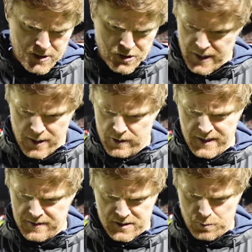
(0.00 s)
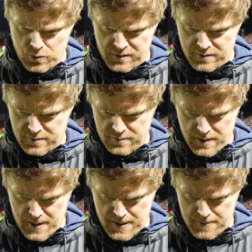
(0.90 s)
So yeah, really disappointed.
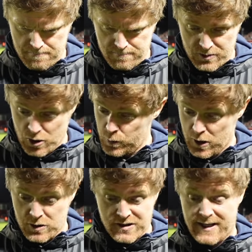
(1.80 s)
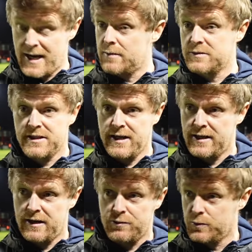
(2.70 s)
I thought we lost our calmness
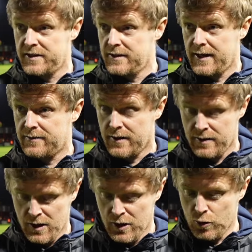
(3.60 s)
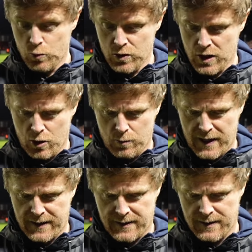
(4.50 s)
again after we did get the one goal
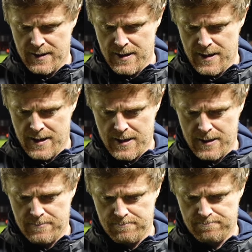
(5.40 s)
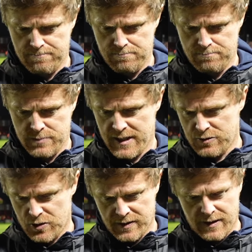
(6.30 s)
back.
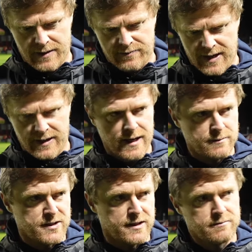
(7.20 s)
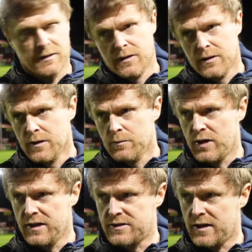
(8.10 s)
Outside of that, 10 games in,
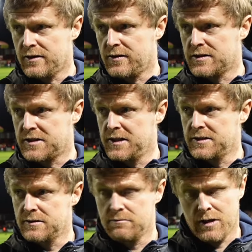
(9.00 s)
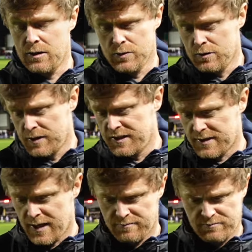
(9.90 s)
brilliant start to the season, and we'll
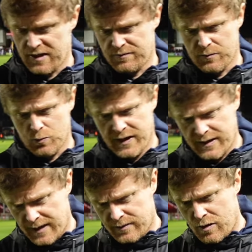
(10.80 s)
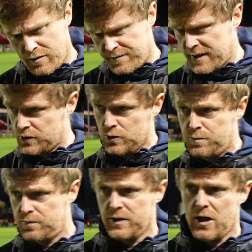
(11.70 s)
reset, give them the weekend off, freshen
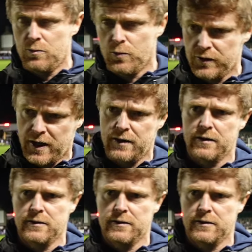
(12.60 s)
up, and go Monday.